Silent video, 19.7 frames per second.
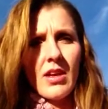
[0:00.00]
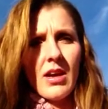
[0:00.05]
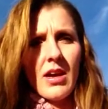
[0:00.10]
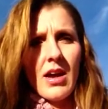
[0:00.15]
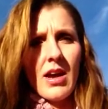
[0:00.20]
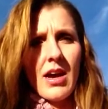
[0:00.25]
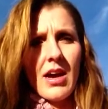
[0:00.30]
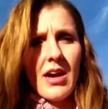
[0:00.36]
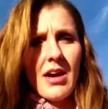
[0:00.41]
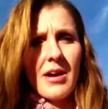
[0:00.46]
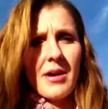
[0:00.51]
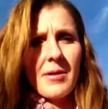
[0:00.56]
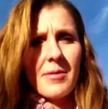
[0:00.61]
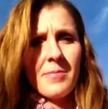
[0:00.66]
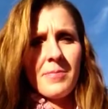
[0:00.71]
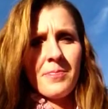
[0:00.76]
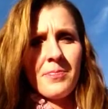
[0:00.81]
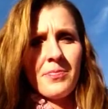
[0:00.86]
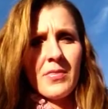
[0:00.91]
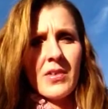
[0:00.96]

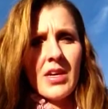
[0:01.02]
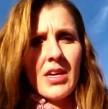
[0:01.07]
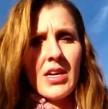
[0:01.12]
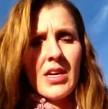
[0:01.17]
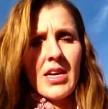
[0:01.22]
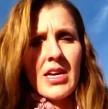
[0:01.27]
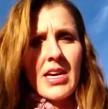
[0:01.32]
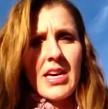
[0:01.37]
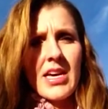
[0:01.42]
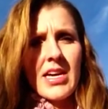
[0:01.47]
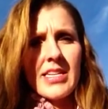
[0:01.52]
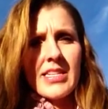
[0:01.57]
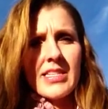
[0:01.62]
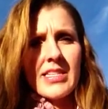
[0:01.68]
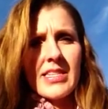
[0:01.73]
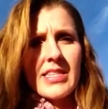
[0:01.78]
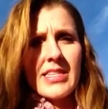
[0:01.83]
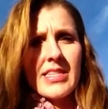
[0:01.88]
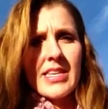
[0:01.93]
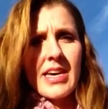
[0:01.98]

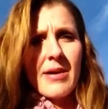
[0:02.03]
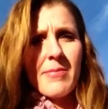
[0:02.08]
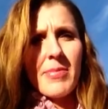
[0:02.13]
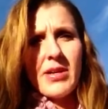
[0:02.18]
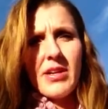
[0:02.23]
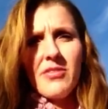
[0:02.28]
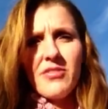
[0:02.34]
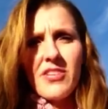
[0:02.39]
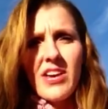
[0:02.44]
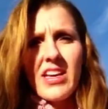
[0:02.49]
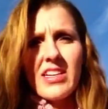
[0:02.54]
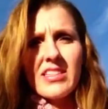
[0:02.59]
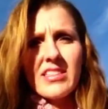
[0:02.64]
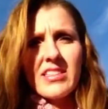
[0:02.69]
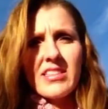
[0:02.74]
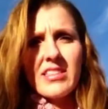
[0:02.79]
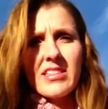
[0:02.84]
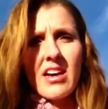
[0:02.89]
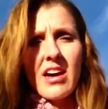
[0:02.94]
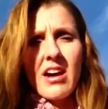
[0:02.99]
the
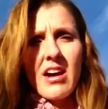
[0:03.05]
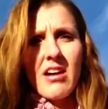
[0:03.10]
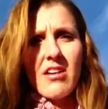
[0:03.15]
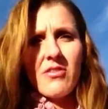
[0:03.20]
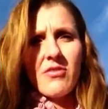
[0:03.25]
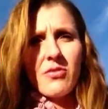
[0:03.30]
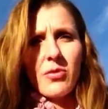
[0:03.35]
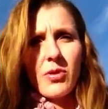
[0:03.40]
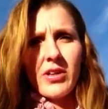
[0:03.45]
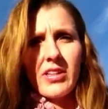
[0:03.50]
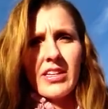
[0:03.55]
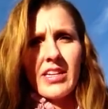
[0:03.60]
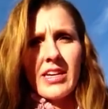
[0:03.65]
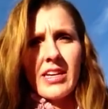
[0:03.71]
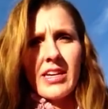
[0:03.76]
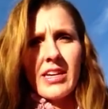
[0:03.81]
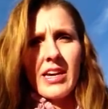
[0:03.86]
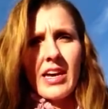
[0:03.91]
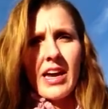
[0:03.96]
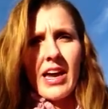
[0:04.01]
benefits of
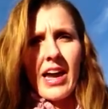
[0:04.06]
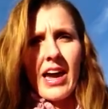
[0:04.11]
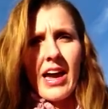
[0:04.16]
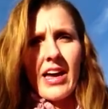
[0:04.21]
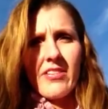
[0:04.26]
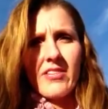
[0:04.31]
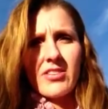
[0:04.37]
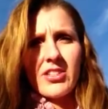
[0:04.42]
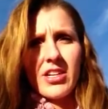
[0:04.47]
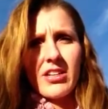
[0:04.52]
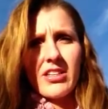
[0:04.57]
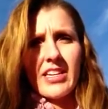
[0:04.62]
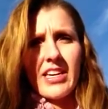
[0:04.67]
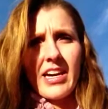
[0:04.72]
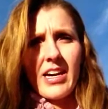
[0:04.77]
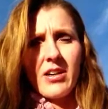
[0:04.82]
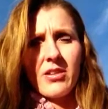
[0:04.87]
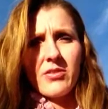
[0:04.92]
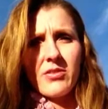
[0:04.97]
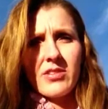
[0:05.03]
working at Cherokee
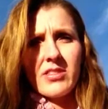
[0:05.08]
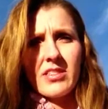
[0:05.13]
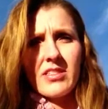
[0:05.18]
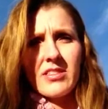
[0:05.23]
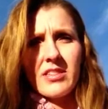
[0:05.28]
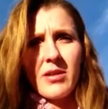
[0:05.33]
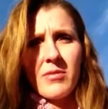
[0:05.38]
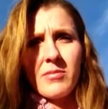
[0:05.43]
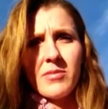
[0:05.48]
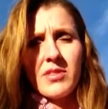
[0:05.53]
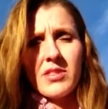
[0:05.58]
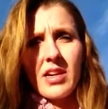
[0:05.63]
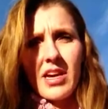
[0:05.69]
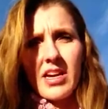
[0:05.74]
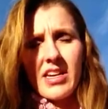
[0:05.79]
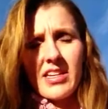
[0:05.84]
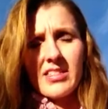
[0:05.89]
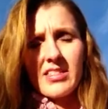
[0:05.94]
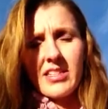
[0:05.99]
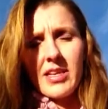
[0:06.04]
Health Systems
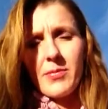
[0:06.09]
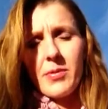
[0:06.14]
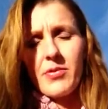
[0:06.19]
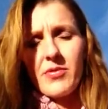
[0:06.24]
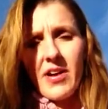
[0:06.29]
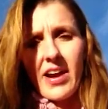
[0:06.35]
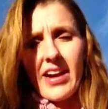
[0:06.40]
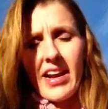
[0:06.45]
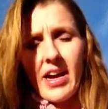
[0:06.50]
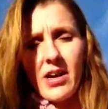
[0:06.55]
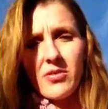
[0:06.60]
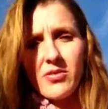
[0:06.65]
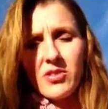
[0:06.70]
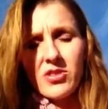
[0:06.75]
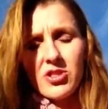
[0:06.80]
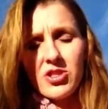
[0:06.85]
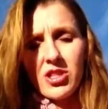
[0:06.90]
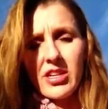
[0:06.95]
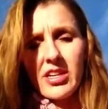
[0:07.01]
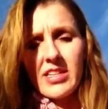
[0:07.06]
is they provide health
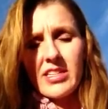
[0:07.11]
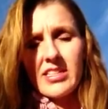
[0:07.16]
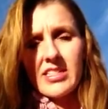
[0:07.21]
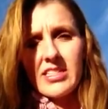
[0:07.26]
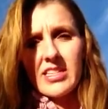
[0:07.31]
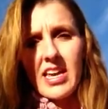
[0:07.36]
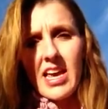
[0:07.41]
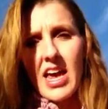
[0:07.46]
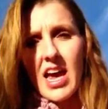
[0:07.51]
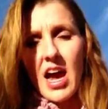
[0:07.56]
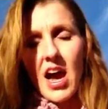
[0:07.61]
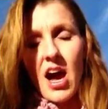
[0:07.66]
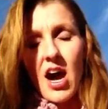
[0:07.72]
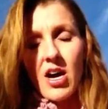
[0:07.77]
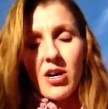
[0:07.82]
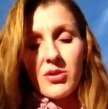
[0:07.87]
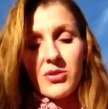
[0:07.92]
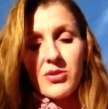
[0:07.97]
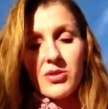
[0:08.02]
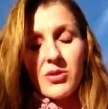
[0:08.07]
insurance.
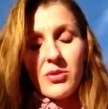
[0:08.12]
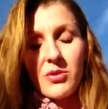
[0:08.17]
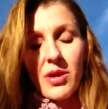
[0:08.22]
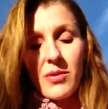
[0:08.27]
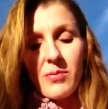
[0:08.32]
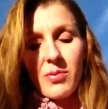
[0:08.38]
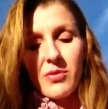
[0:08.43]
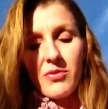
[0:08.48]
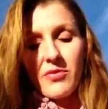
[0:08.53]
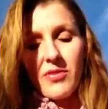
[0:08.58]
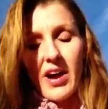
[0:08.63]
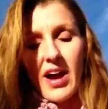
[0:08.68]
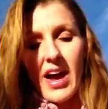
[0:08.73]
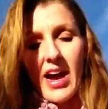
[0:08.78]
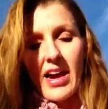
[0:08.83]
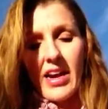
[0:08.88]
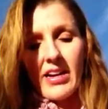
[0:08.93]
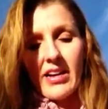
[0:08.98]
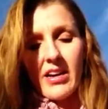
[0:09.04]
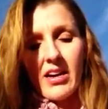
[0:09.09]
Also, they
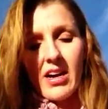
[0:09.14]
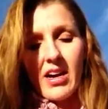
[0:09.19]
provide